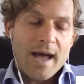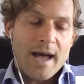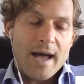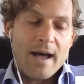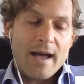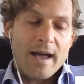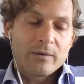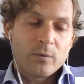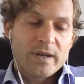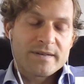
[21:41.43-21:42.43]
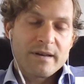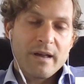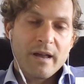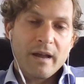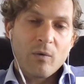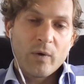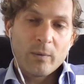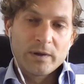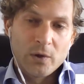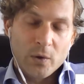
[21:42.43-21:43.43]
And we say, we
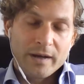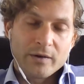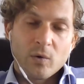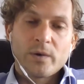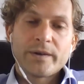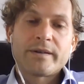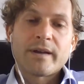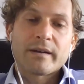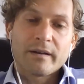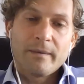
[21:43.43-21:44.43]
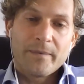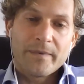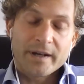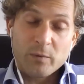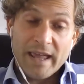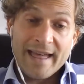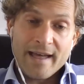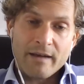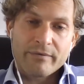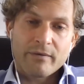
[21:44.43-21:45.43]
will look at all the data that we
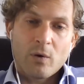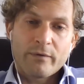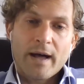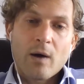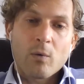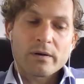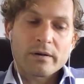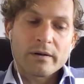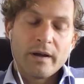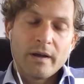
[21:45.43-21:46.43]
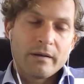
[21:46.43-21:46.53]
have of our,